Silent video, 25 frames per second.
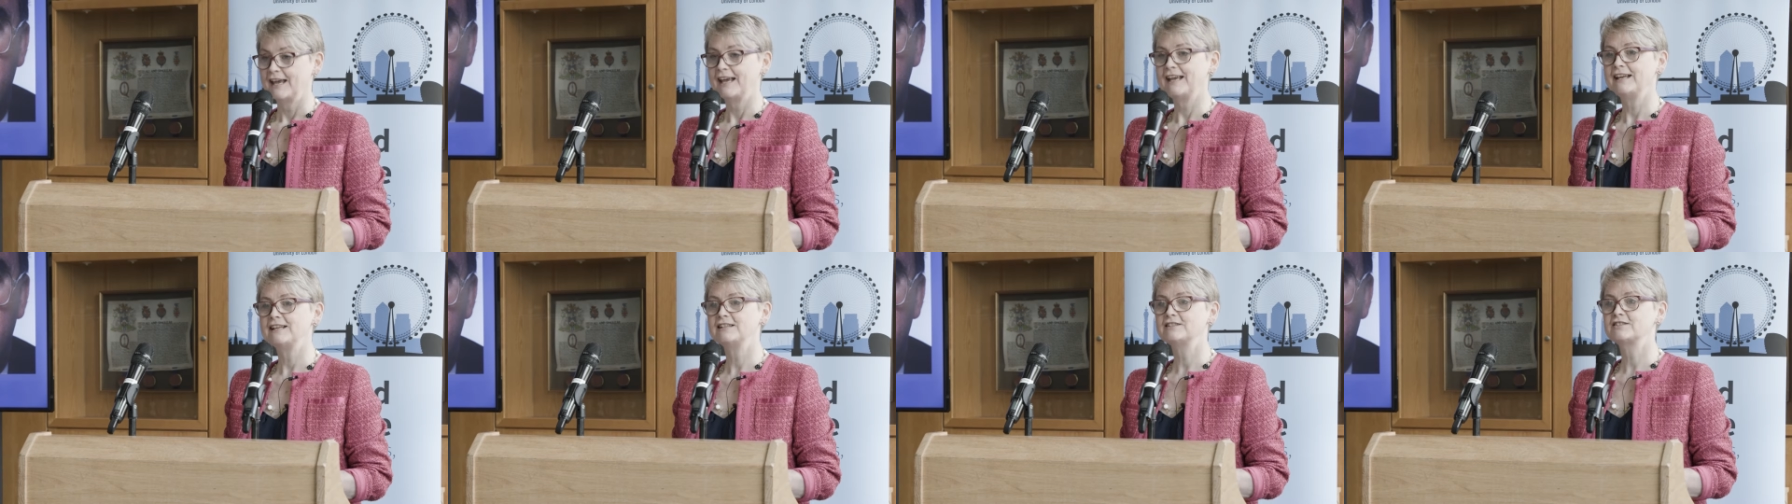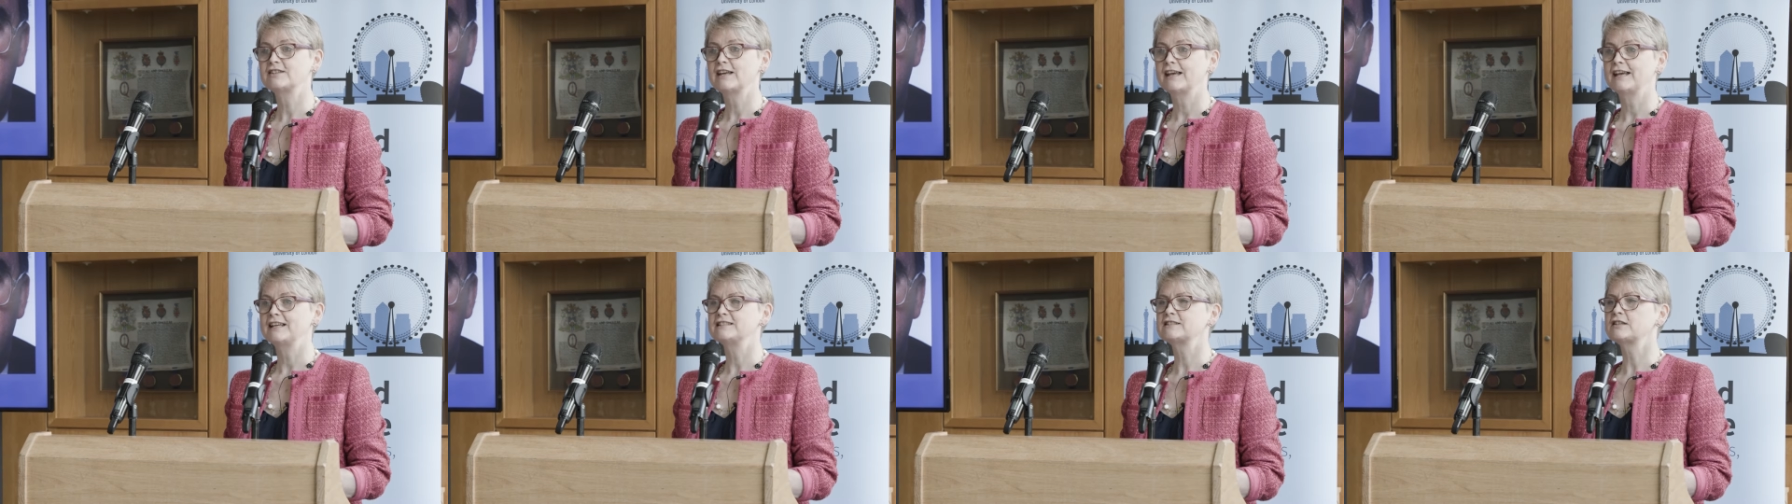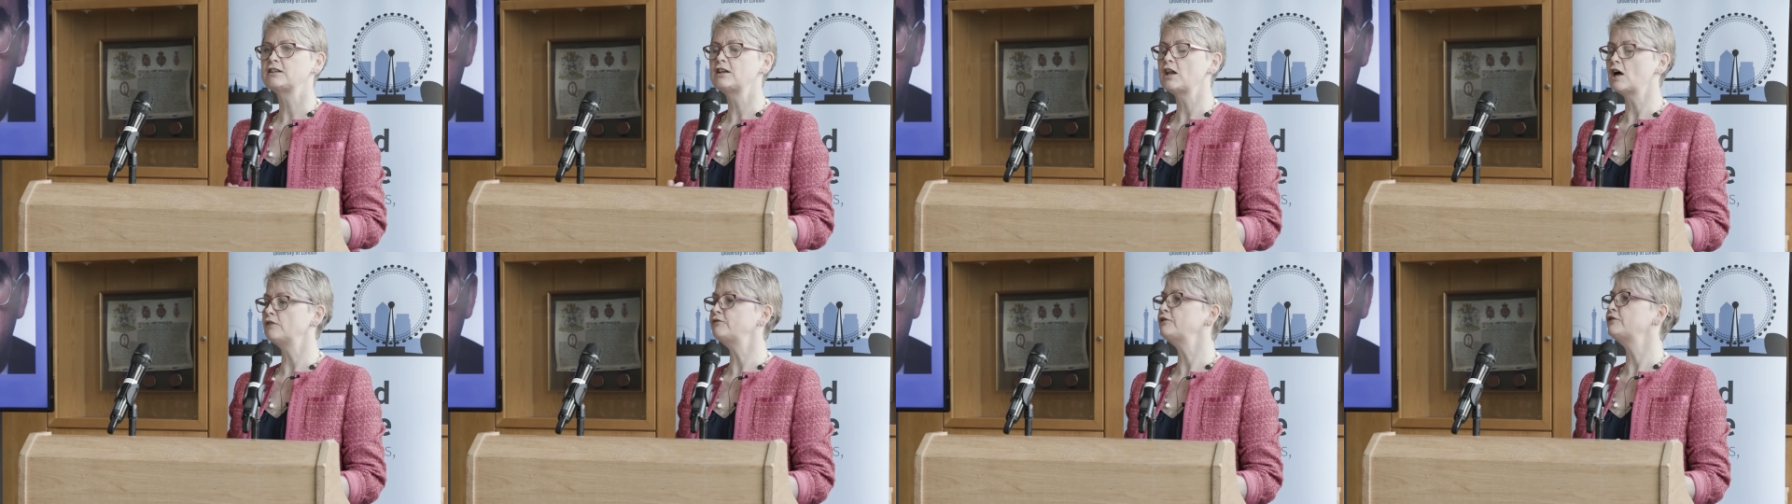his,
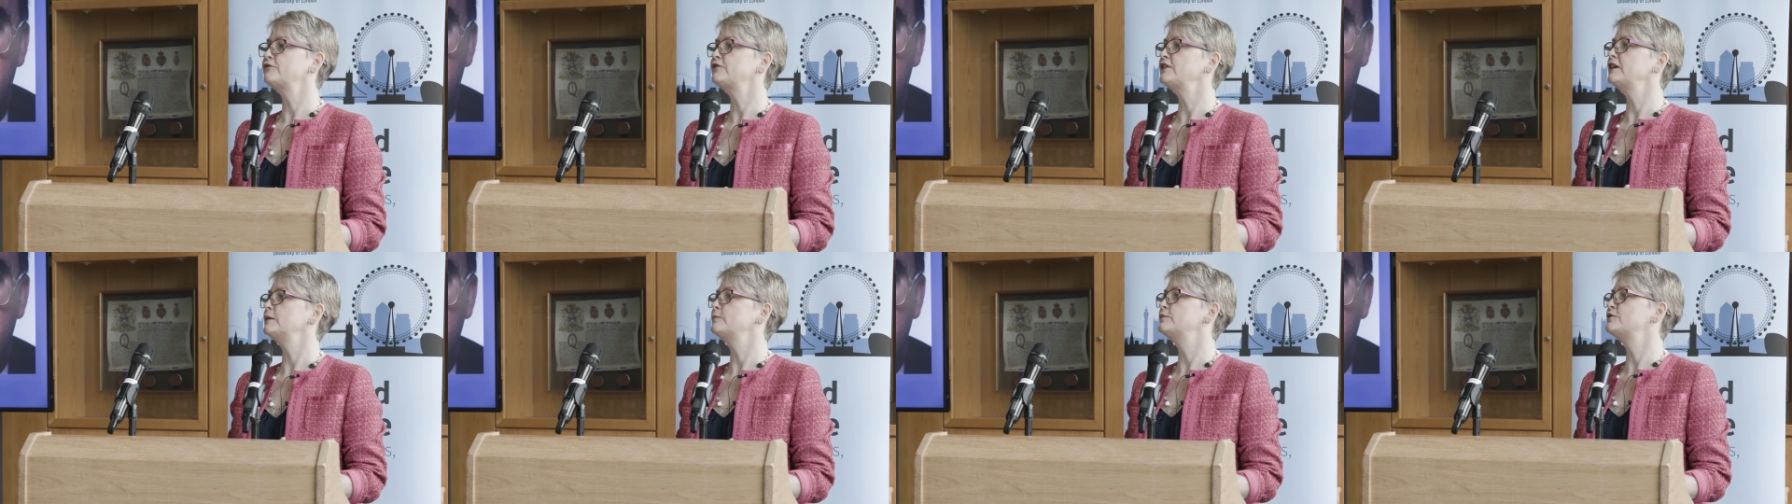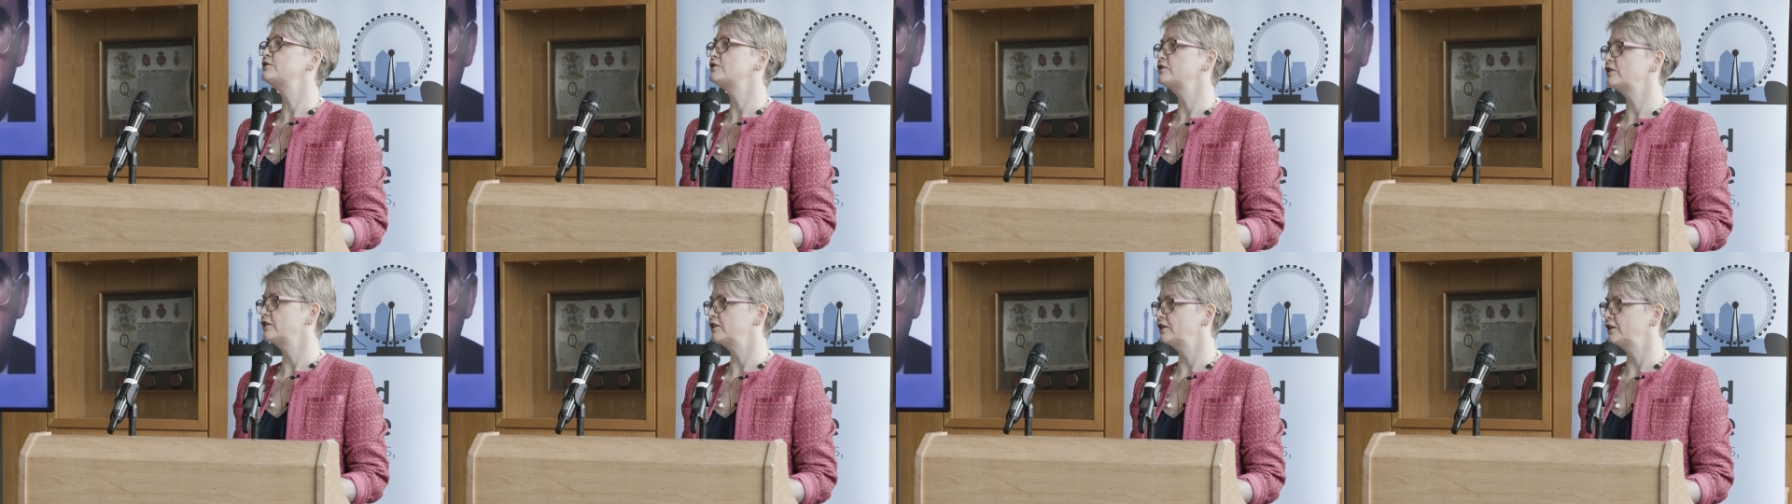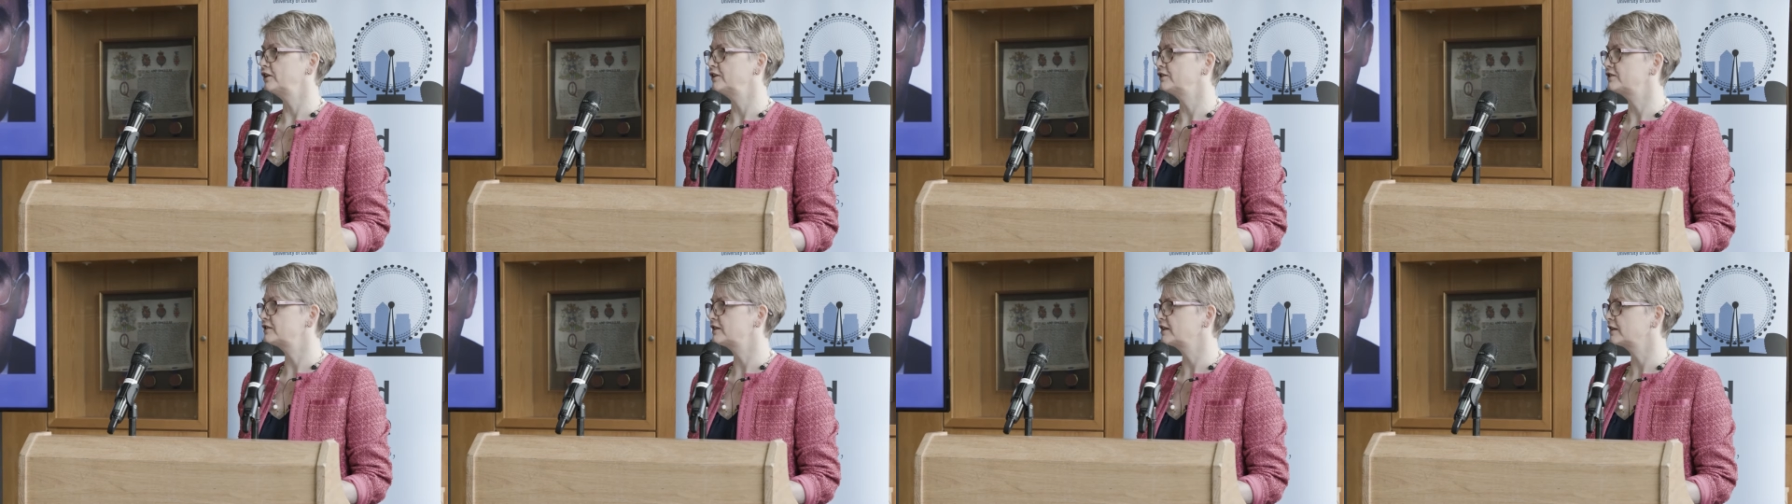his love of the
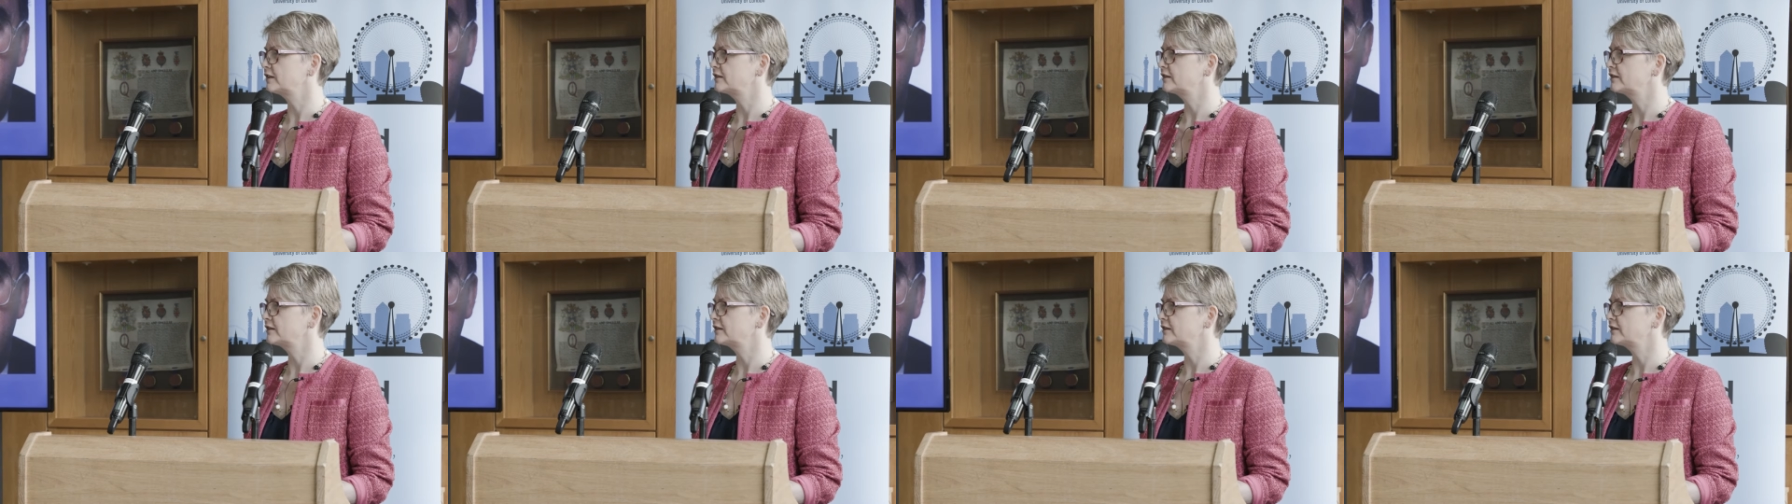absurd,